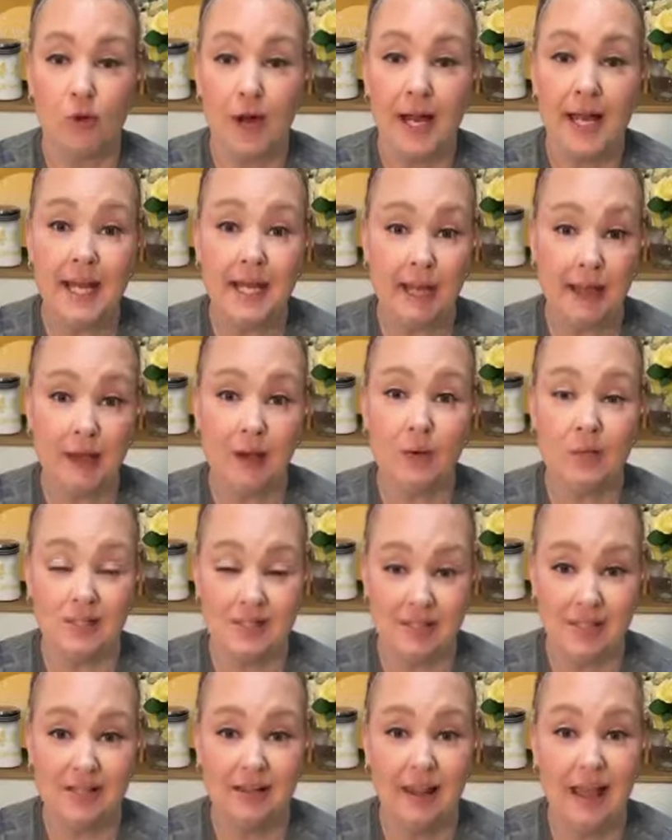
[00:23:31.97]
Right now
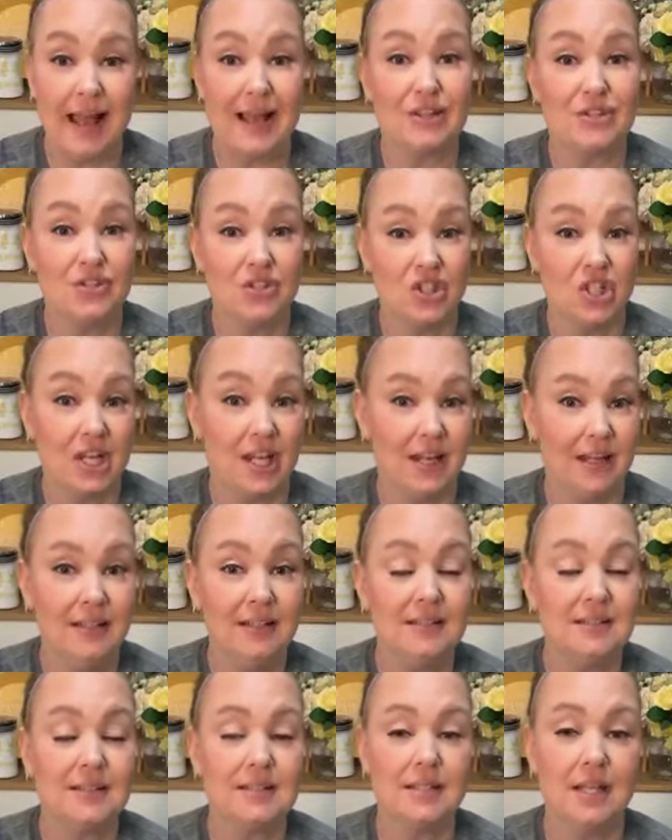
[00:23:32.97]
it's in last
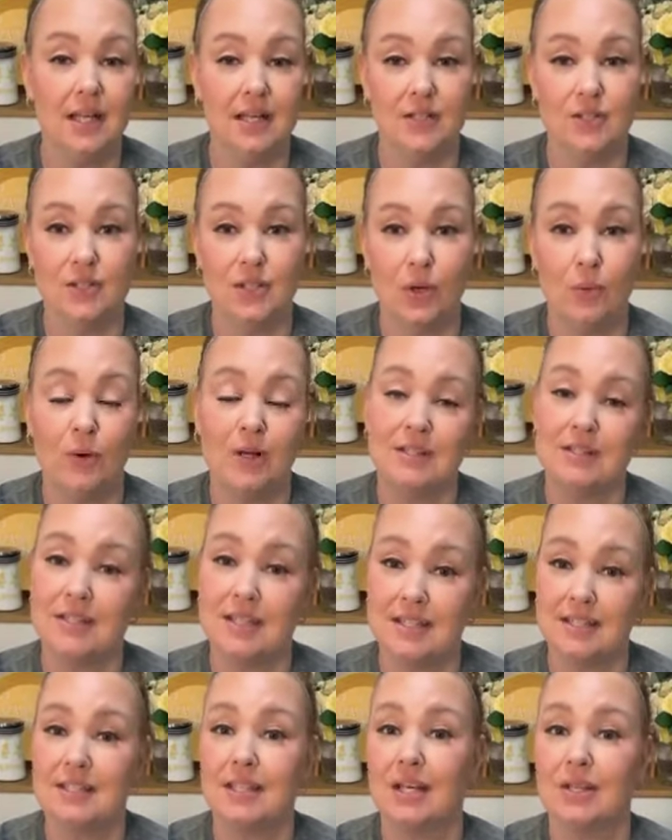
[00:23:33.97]
chance, so
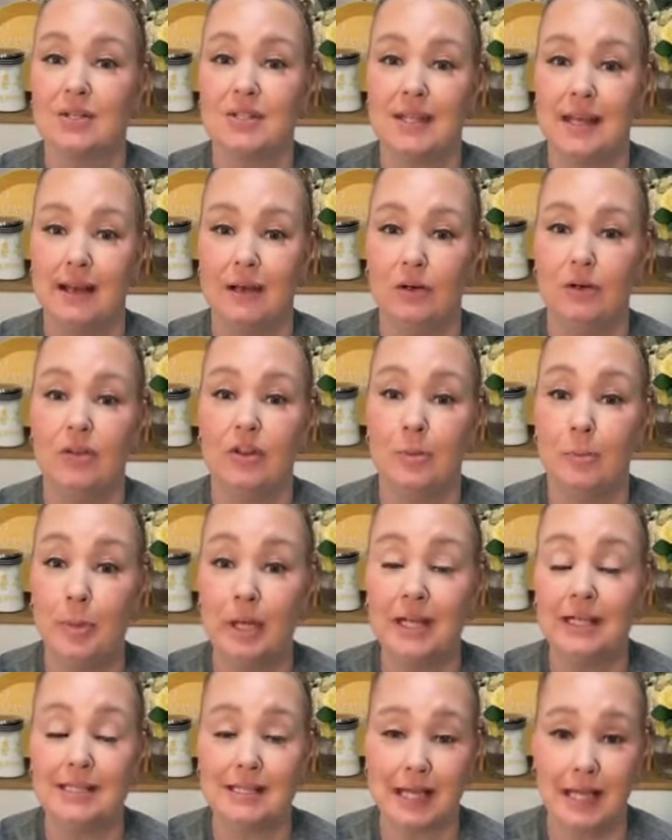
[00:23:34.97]
once it sells out the
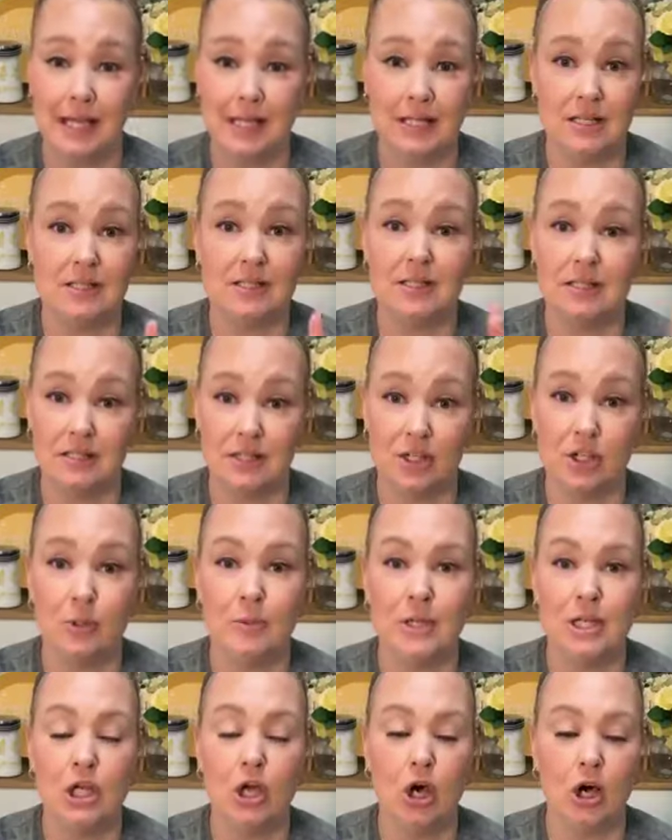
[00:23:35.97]
big size, it's
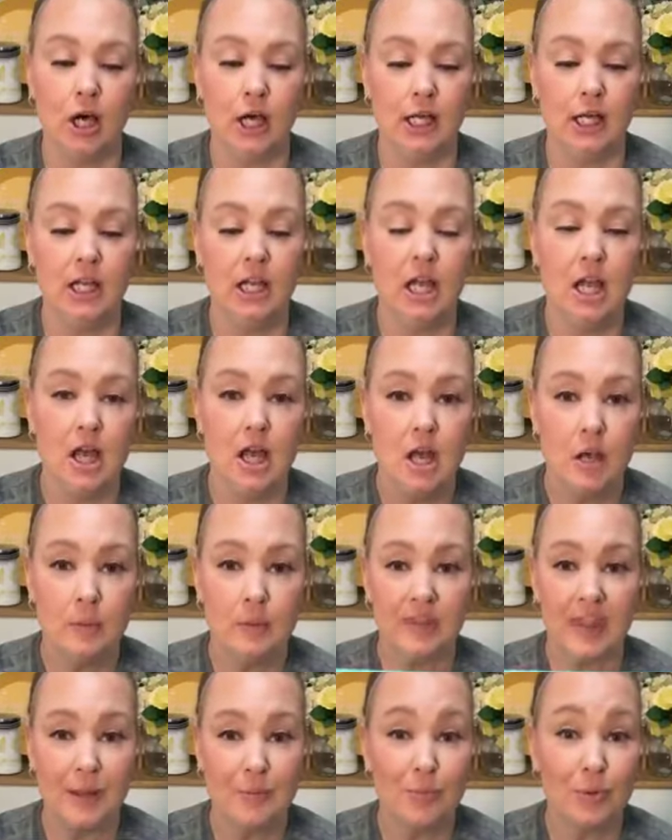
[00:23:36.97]
gonna be gone,
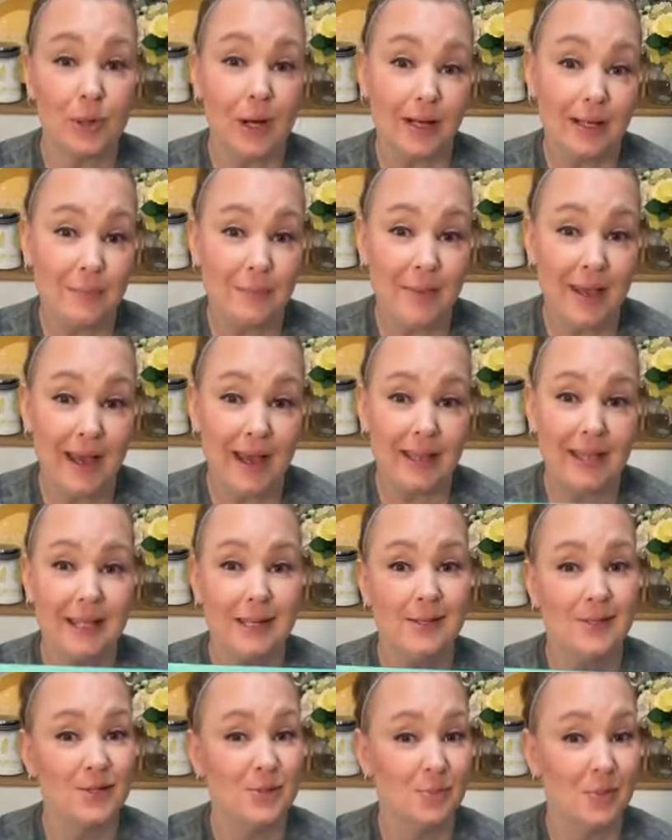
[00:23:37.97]
but they brought it
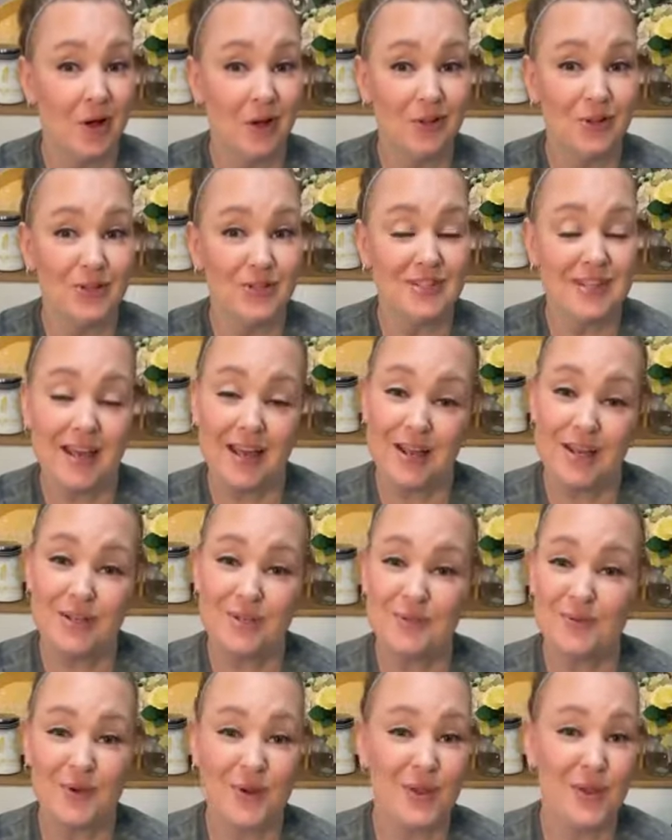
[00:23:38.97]
back in a smaller
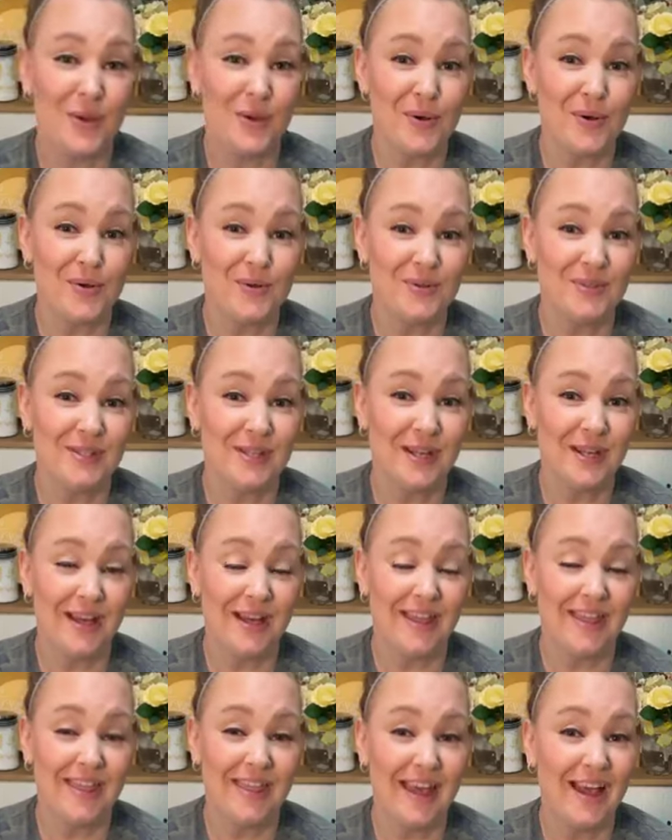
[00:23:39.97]
size for those
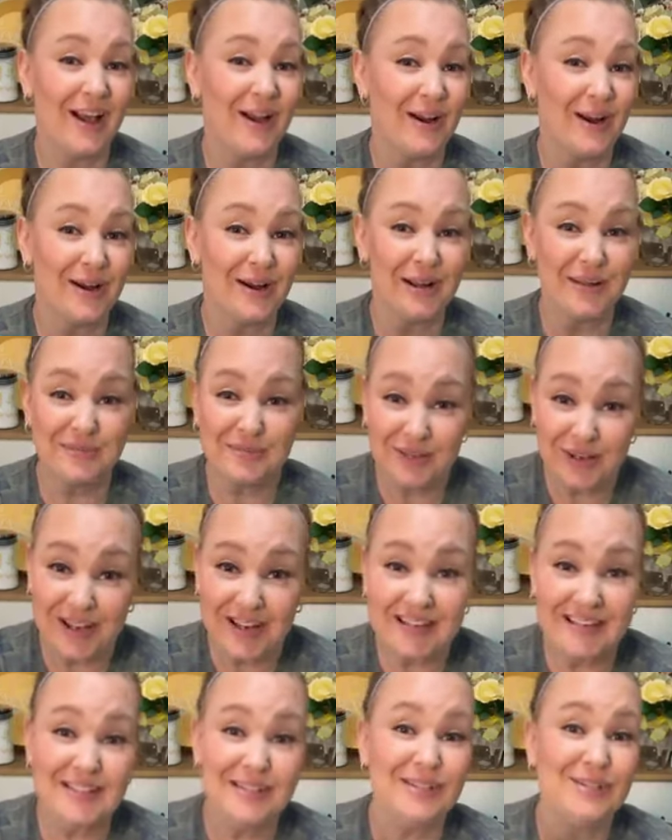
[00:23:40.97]
that are
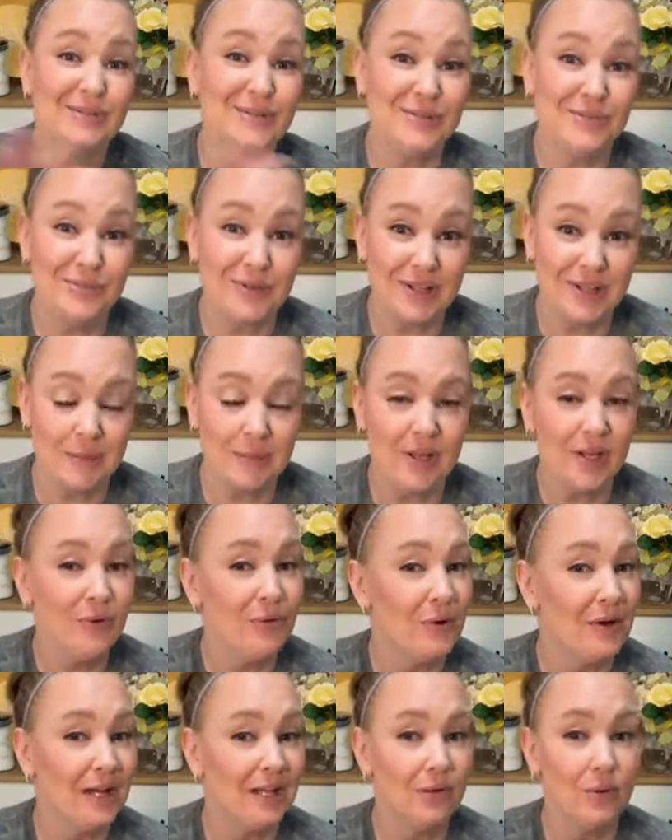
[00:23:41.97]
afraid to do the really
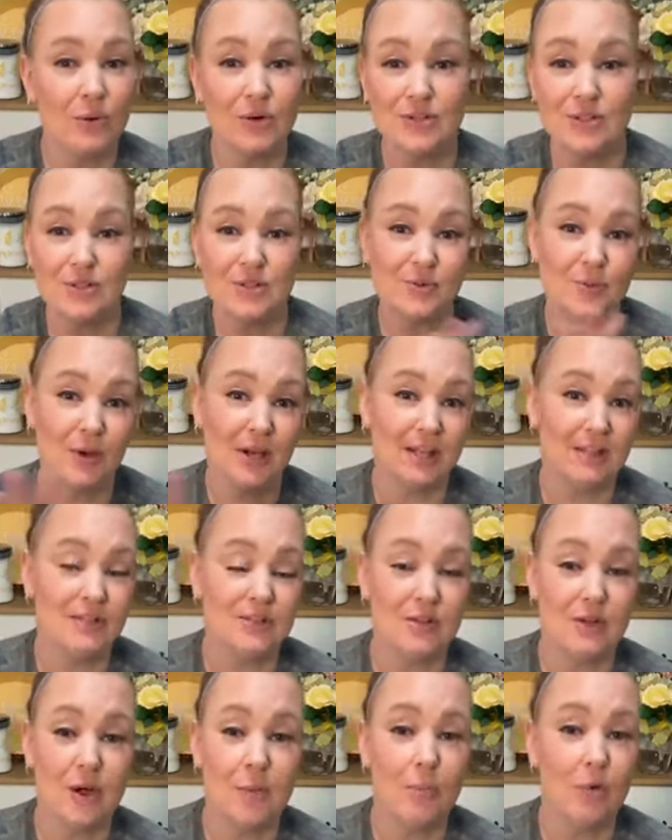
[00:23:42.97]
big one or just
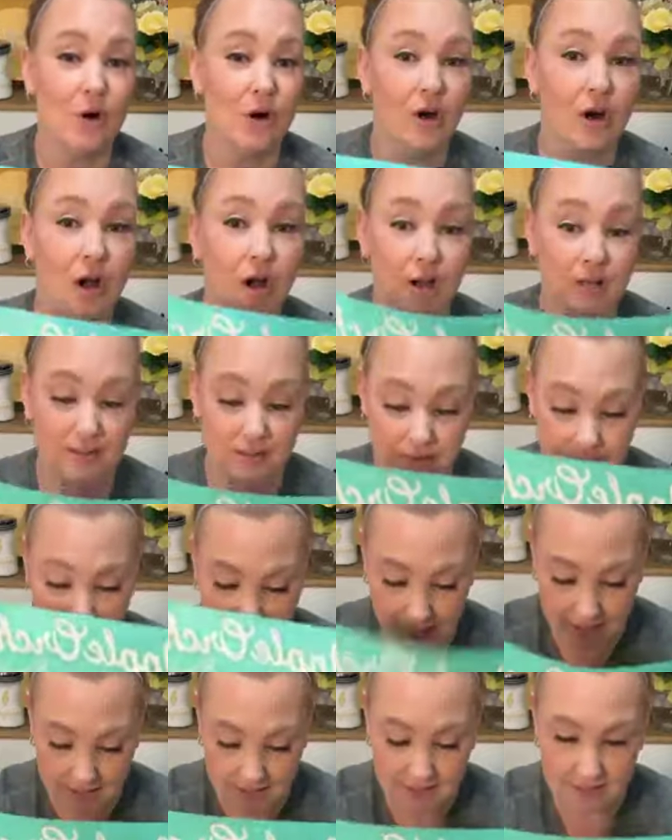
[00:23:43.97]
want a more
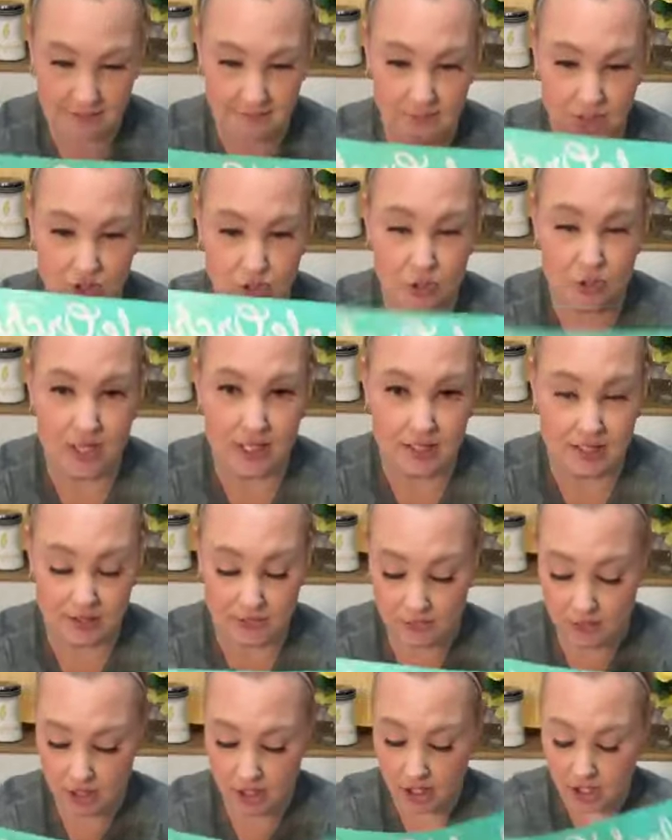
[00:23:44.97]
cost-effective
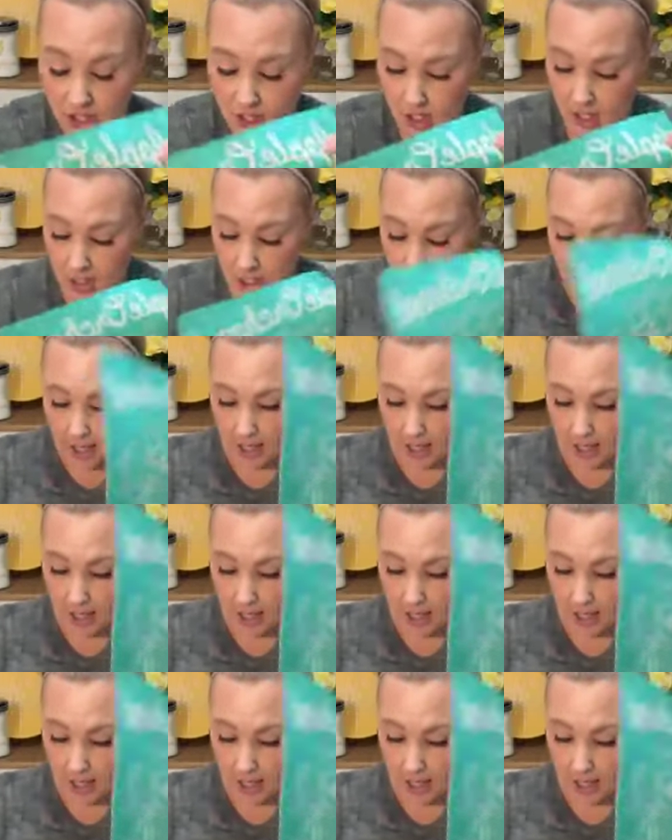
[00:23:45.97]
transfer.